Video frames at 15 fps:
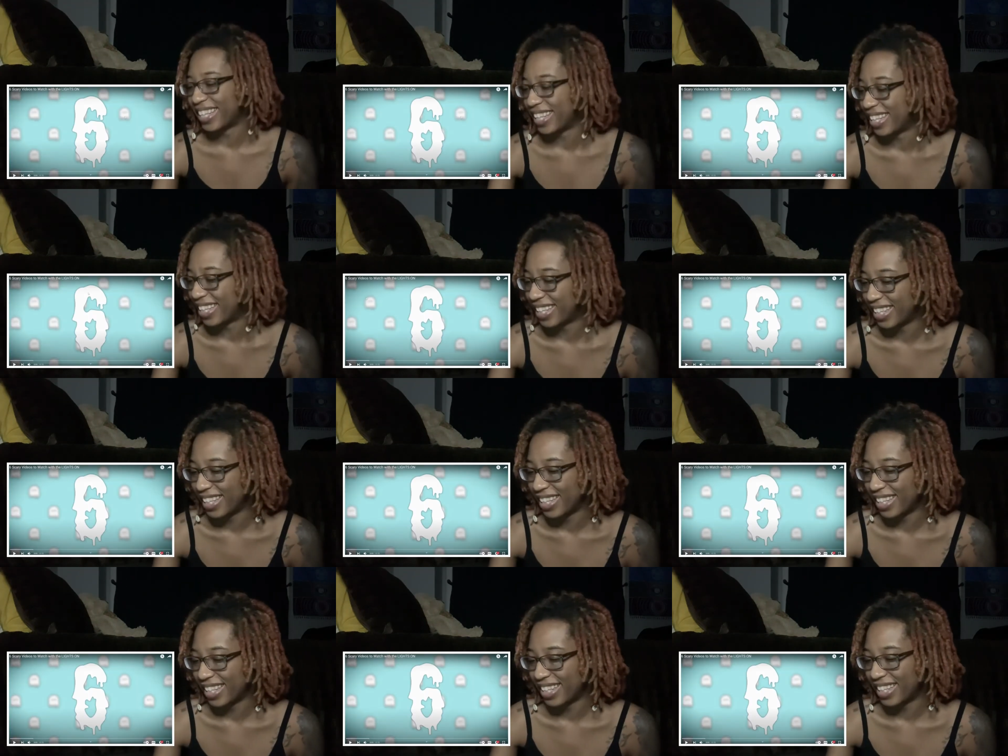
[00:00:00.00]

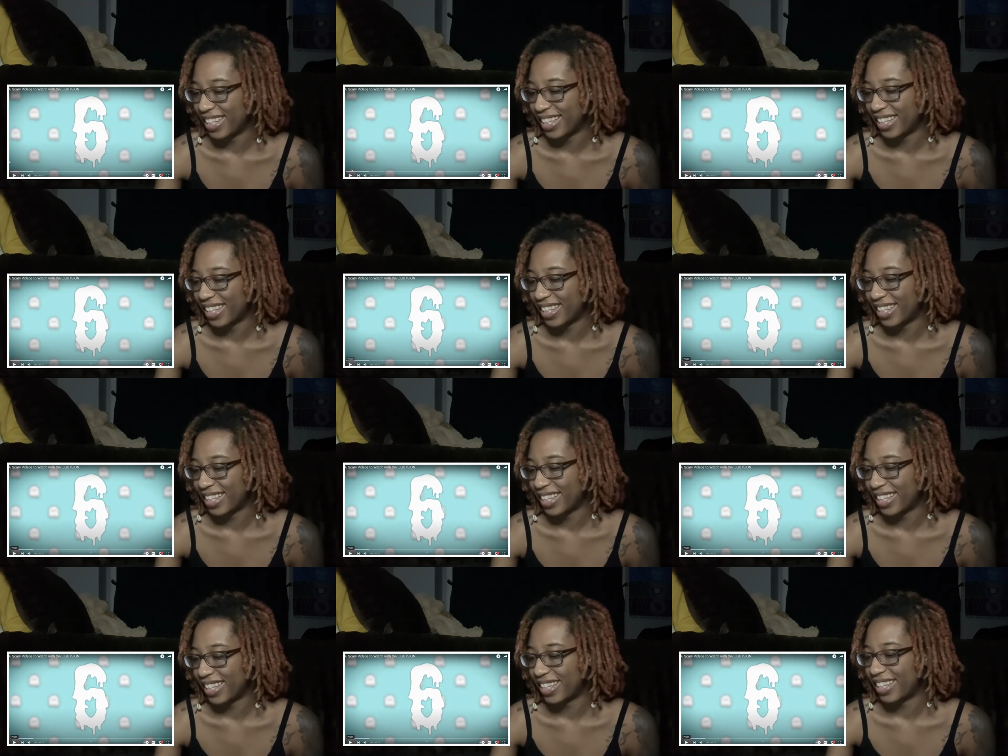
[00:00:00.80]

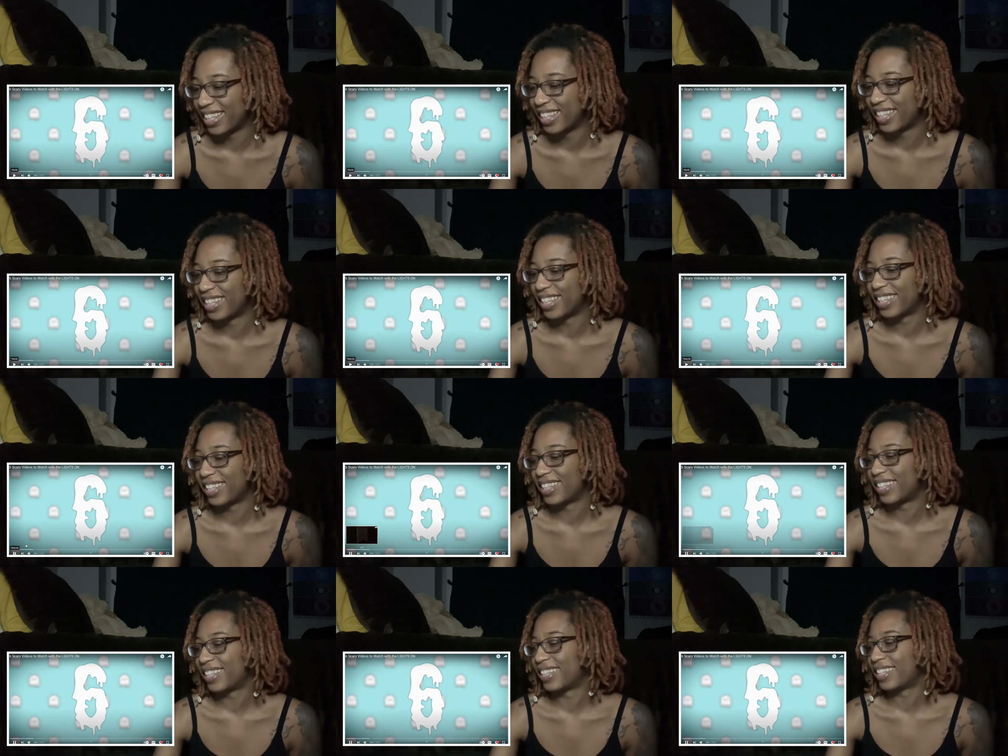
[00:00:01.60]

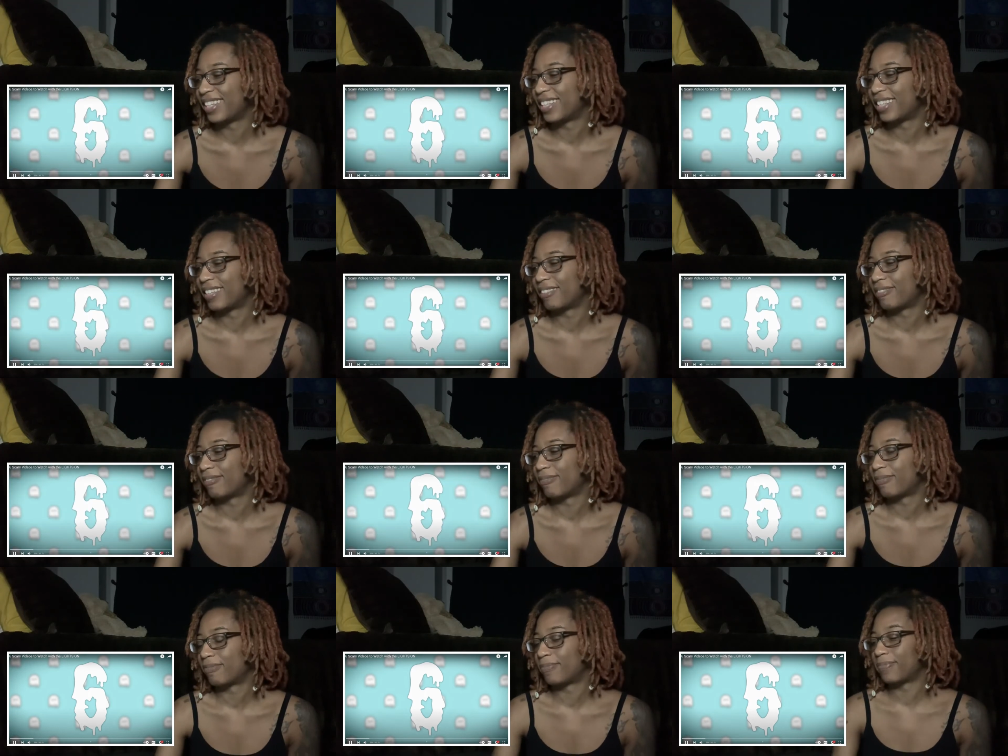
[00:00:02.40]

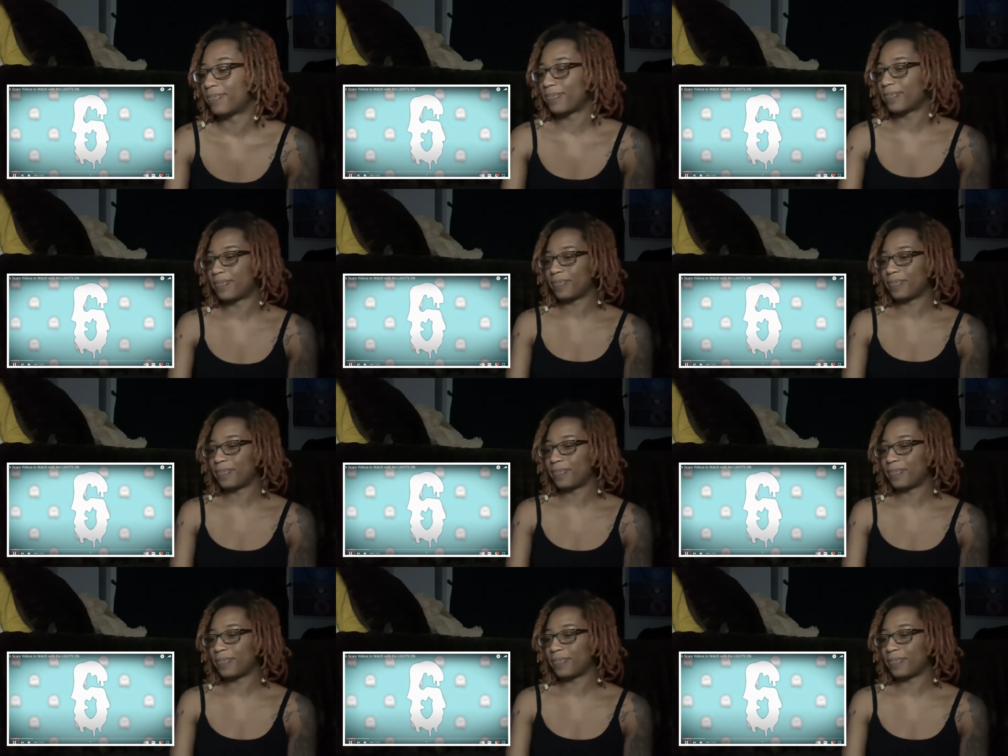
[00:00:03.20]
(no one is talking)